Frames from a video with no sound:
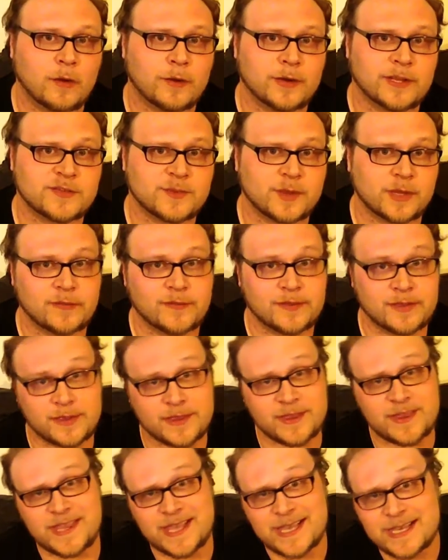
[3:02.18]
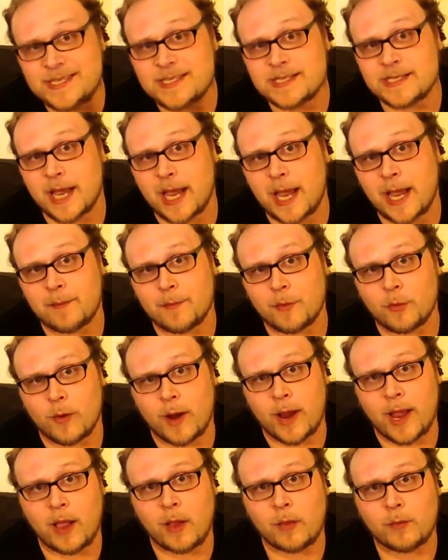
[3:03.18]
aren't as relevant this time
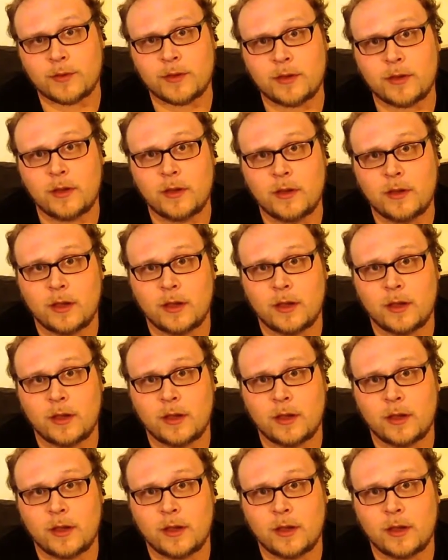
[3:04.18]
around